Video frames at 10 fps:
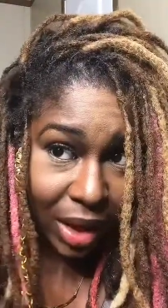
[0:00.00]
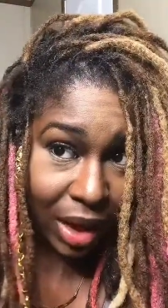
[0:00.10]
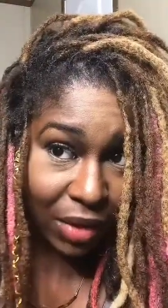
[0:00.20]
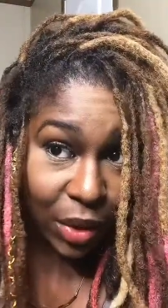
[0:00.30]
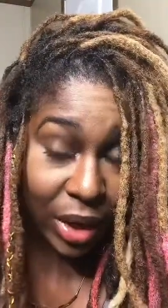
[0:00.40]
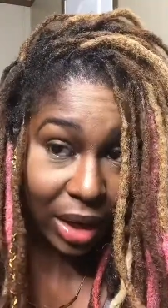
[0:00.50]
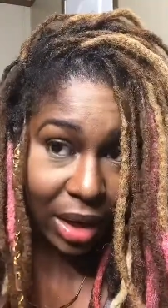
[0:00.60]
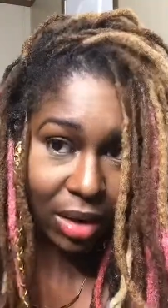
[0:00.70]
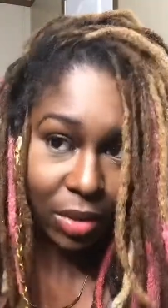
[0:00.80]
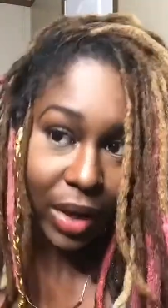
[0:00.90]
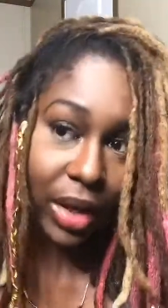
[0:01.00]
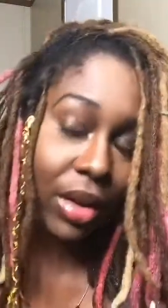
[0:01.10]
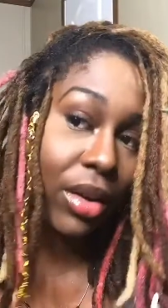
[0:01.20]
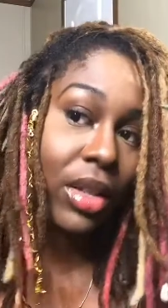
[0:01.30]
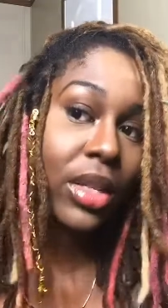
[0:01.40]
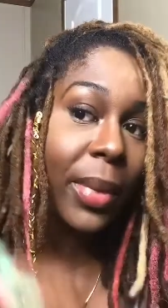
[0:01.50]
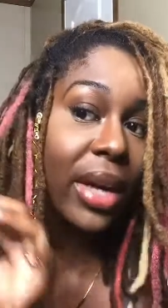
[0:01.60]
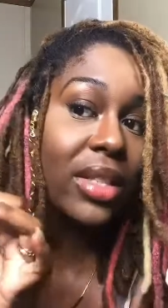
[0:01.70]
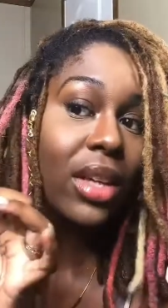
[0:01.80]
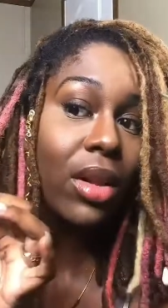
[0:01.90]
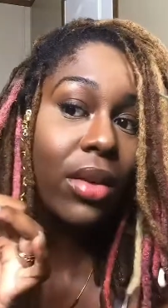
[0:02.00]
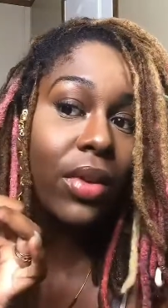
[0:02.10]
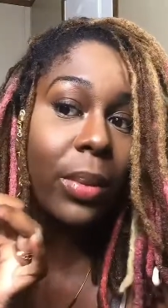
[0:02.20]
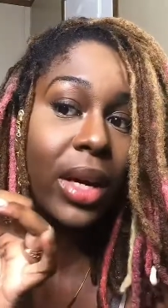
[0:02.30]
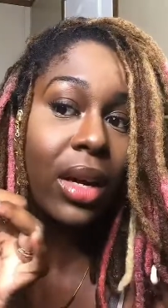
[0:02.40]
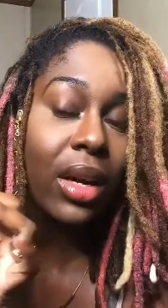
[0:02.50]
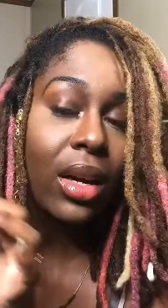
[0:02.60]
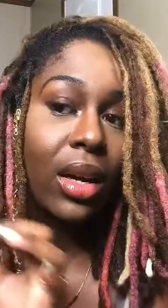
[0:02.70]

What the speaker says: If you hear that on the radio, you know somebody stole it from me.